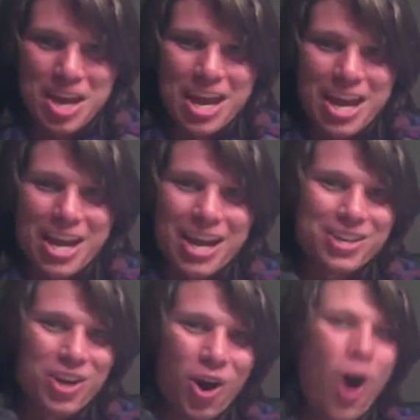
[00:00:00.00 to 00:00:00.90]

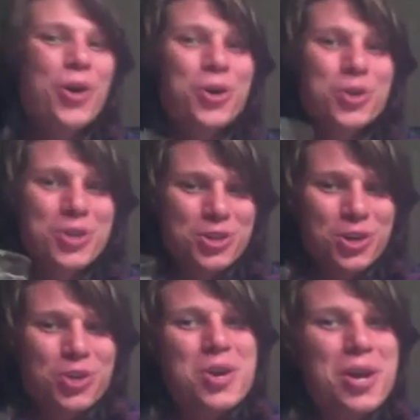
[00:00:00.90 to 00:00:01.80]
And honoring your
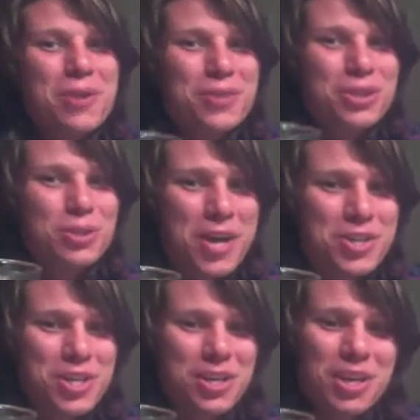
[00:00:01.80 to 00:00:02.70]
creative
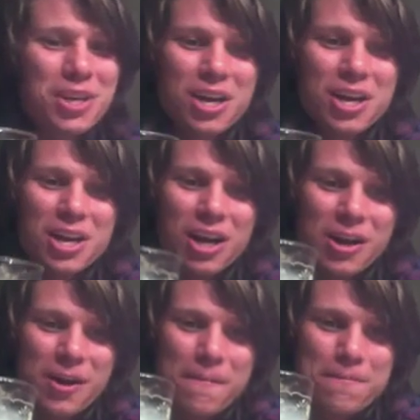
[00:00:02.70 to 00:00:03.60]
expression,
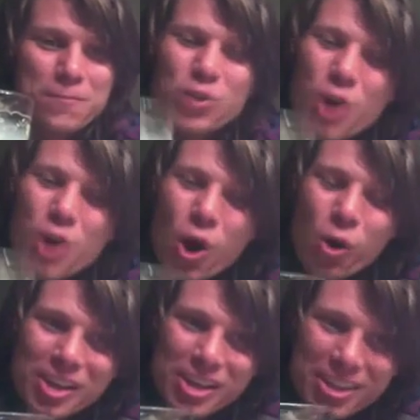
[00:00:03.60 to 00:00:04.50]

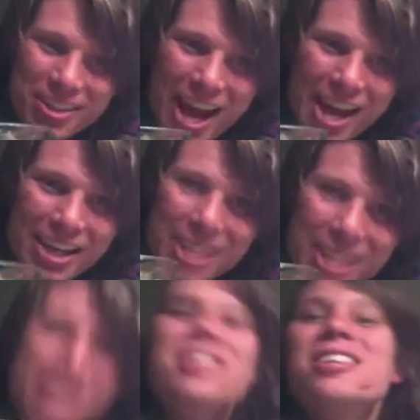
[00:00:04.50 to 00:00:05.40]
knowing that
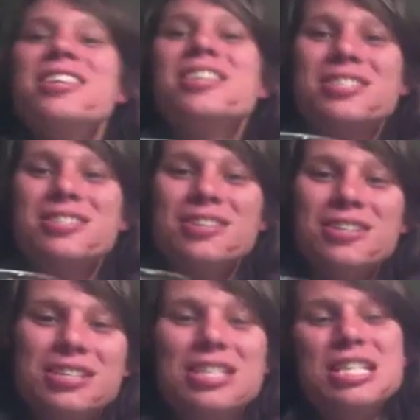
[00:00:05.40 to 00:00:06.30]
in this
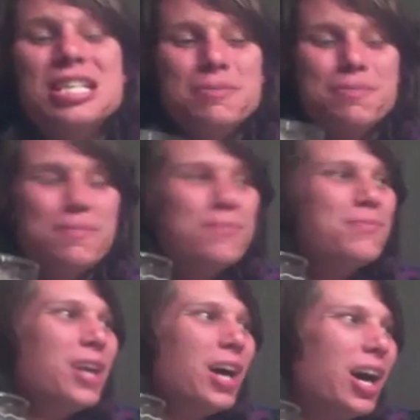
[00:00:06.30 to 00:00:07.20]
deep
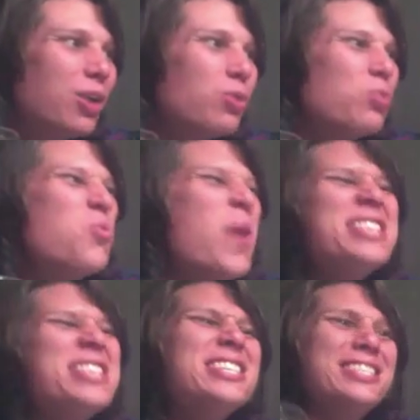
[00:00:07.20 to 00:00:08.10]

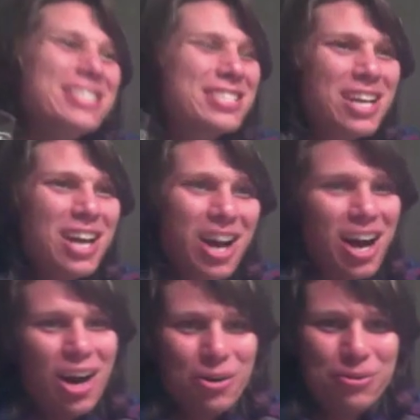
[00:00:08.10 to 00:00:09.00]
resonance
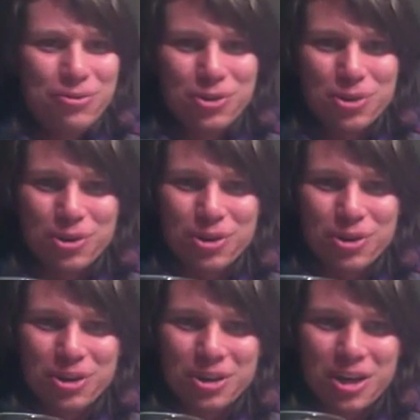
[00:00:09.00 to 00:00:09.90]
of
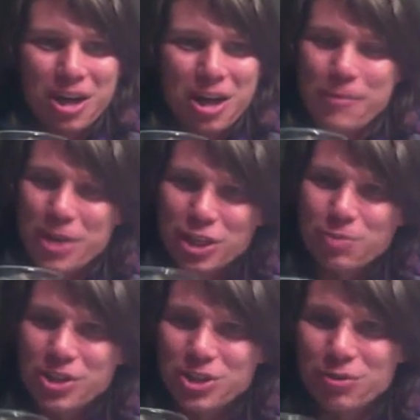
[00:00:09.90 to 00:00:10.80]
your
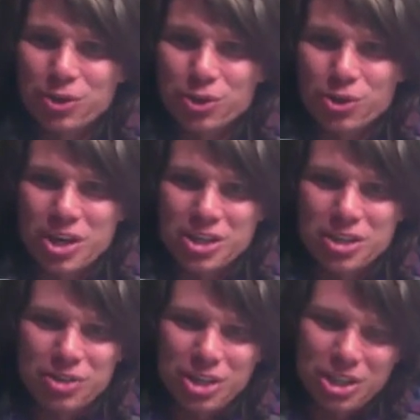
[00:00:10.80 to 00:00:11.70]
expression of your
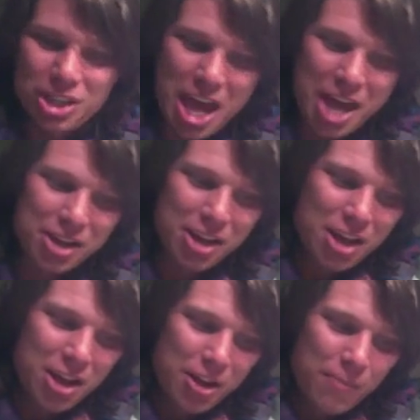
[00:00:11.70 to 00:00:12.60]
creativity, that
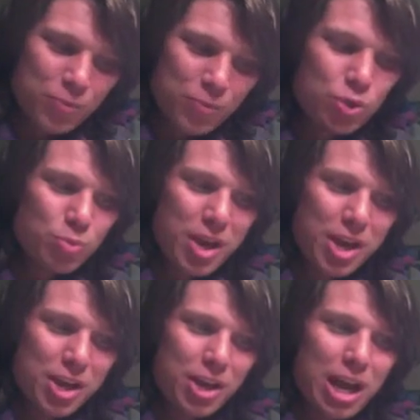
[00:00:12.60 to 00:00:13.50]
you
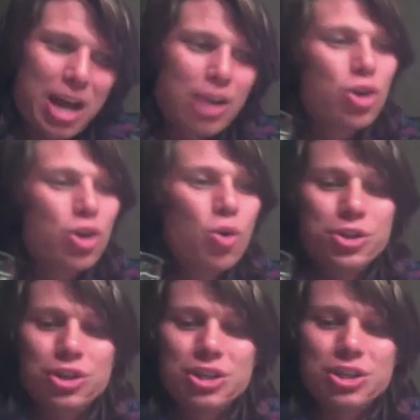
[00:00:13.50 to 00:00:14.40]
may go on
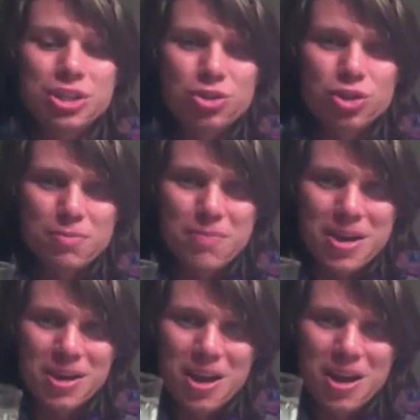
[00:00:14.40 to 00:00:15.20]
to continue to make